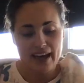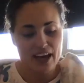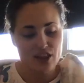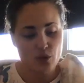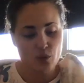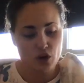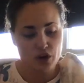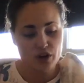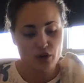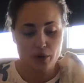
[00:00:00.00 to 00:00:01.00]
and the
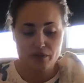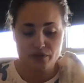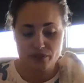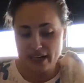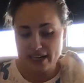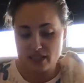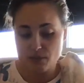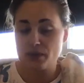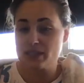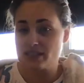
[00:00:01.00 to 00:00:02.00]
word or phrase
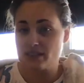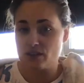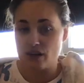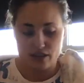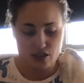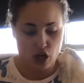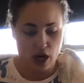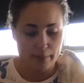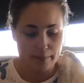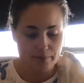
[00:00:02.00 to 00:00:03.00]
printed along the top.